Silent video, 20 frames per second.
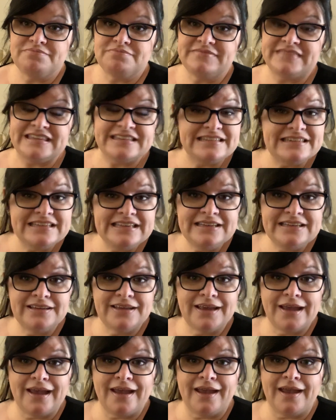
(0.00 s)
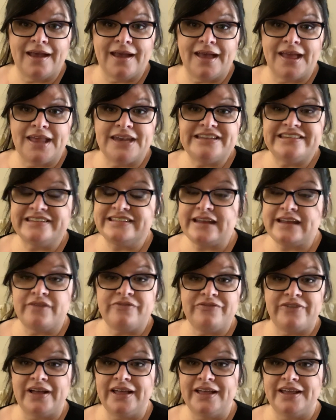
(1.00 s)
Disney and just have
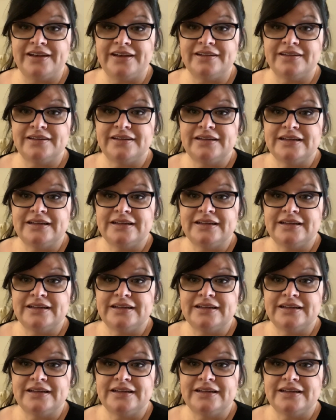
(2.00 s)
fun.